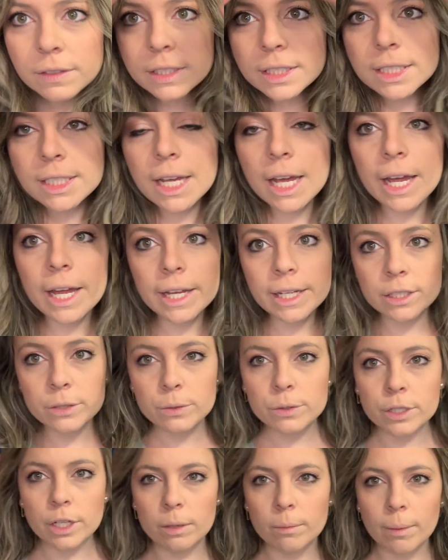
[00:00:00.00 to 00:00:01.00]
the day. So
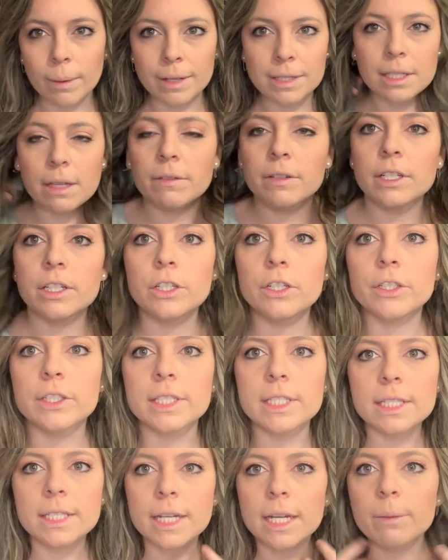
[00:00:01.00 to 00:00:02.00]
it's gonna be about 70
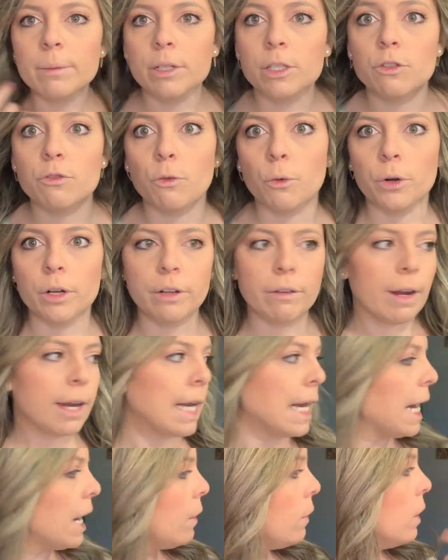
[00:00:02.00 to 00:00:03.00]
degrees today, but it's 40 right
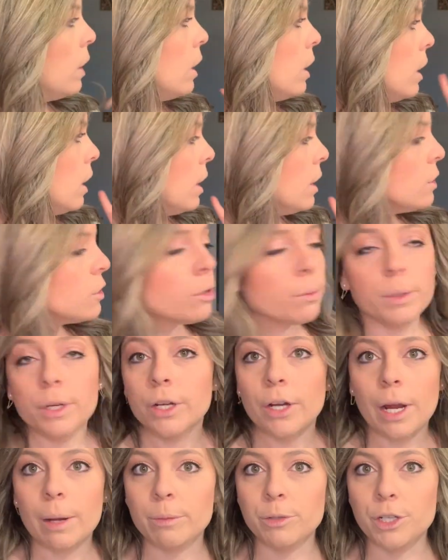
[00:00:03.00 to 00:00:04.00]
now. So I'm gonna
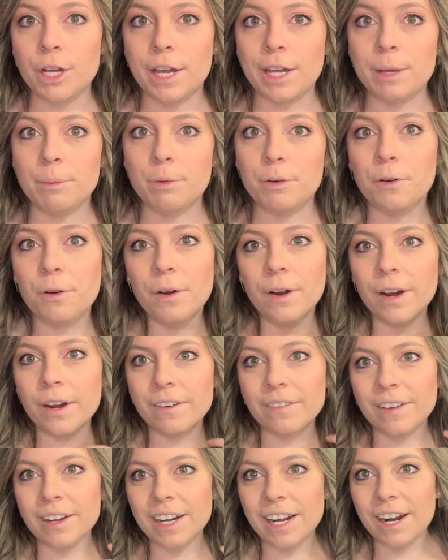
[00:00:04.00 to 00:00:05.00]
grab a jacket before I
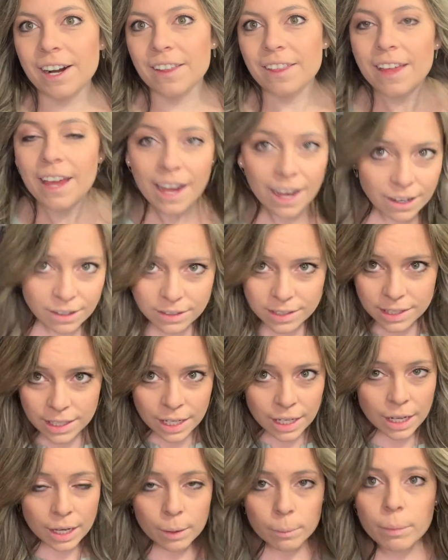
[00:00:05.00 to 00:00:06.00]
run out of the house.
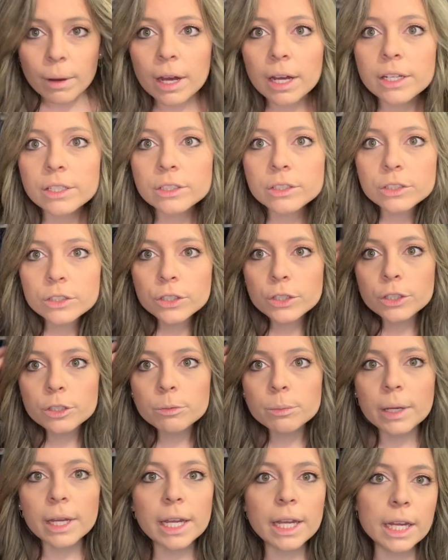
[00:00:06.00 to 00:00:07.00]
But I just
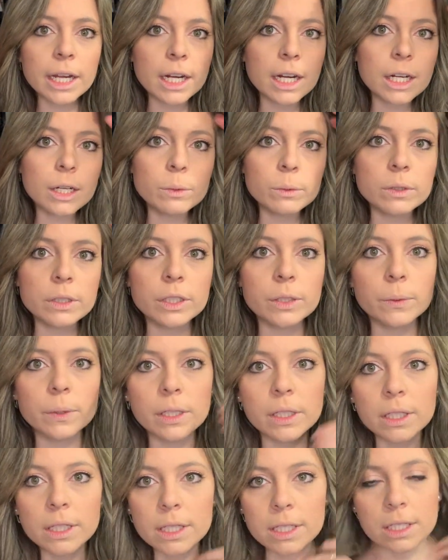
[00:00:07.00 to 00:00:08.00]
curled my hair really
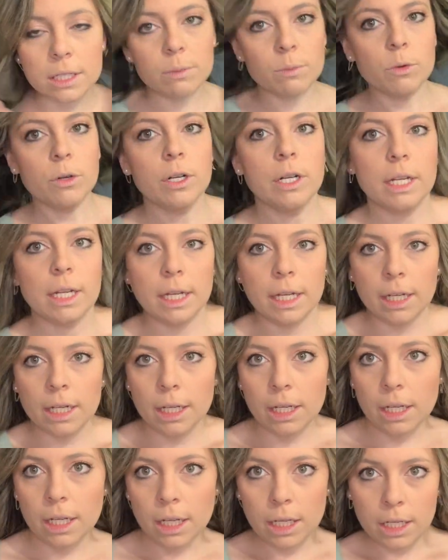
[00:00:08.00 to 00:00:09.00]
quickly this
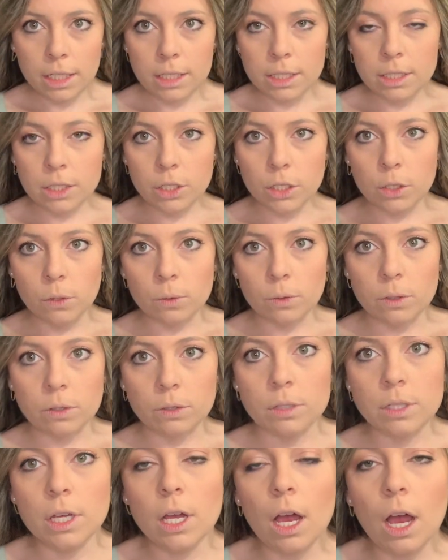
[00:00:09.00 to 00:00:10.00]
morning. This cute little
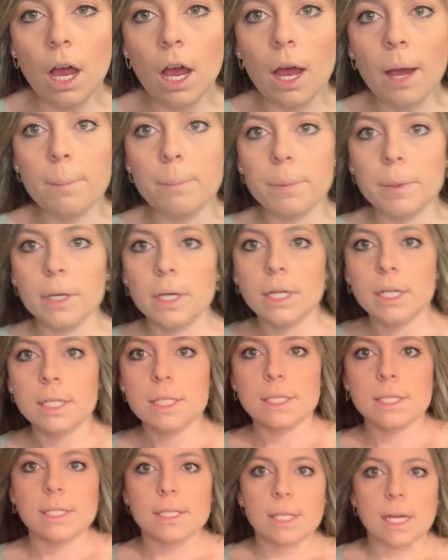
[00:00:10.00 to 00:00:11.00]
top,
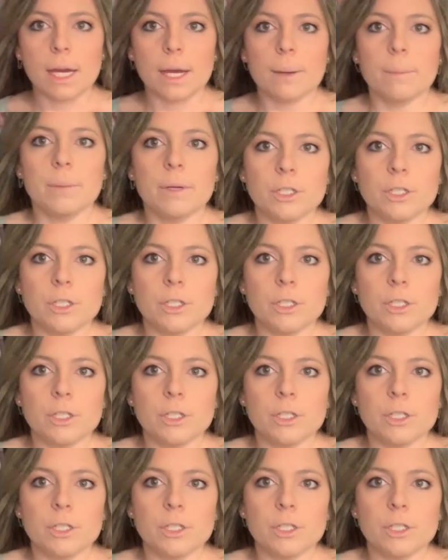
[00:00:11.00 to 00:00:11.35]
some